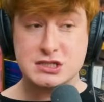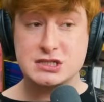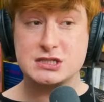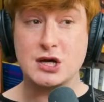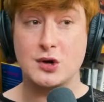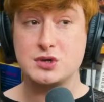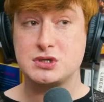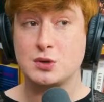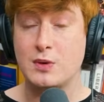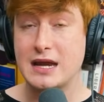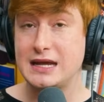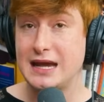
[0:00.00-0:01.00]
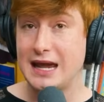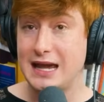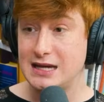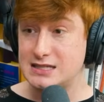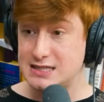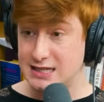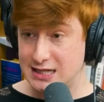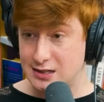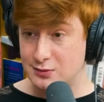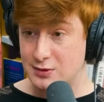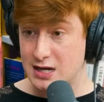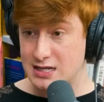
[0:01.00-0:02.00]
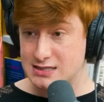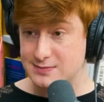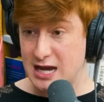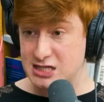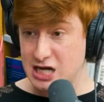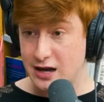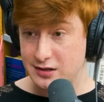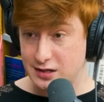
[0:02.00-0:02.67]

So 2018 was my childhood